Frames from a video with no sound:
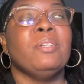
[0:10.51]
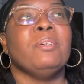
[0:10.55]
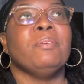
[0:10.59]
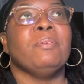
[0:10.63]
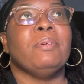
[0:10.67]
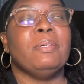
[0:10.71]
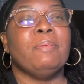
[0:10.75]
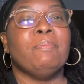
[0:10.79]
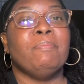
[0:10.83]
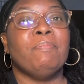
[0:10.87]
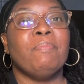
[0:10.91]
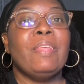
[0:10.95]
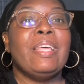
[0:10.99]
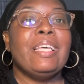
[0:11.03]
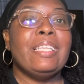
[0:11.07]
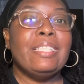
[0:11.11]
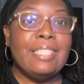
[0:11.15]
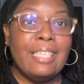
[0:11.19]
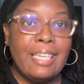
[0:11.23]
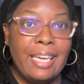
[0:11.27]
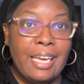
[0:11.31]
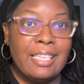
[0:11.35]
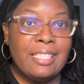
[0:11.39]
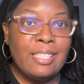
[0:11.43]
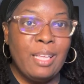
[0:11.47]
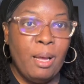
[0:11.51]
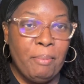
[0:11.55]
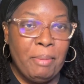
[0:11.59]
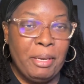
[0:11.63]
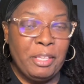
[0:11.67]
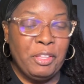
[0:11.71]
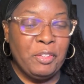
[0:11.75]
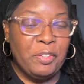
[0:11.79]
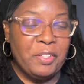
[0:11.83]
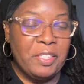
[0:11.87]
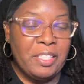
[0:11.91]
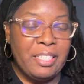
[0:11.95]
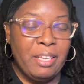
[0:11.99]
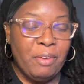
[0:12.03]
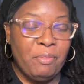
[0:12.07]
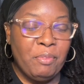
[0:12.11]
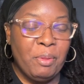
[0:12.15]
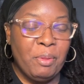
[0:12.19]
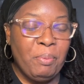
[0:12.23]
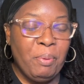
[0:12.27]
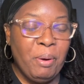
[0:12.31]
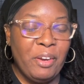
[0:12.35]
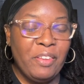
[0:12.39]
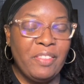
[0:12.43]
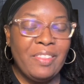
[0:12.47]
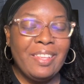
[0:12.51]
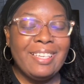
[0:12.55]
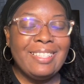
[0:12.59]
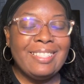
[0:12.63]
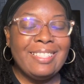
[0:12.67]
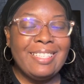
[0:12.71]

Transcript: Well, today is not my 37th birthday.